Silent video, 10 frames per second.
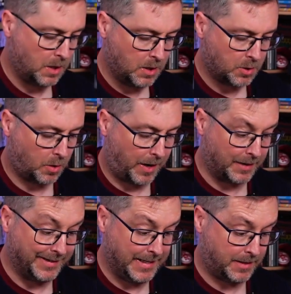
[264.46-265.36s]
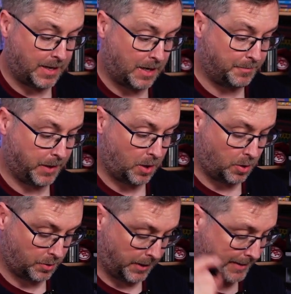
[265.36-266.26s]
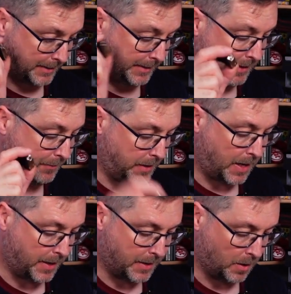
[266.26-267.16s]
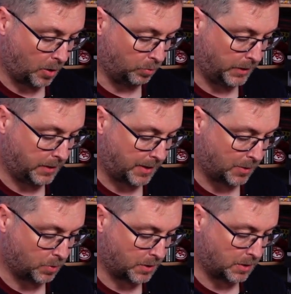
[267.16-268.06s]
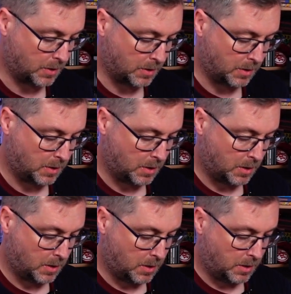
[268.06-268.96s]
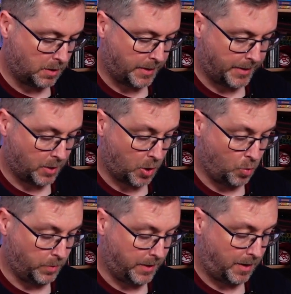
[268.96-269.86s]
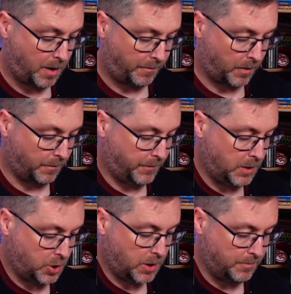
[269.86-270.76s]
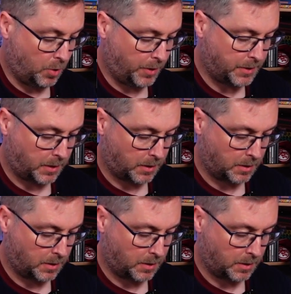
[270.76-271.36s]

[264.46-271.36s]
So I'll need that because it's DVI only out. And I only have a VGA monitor.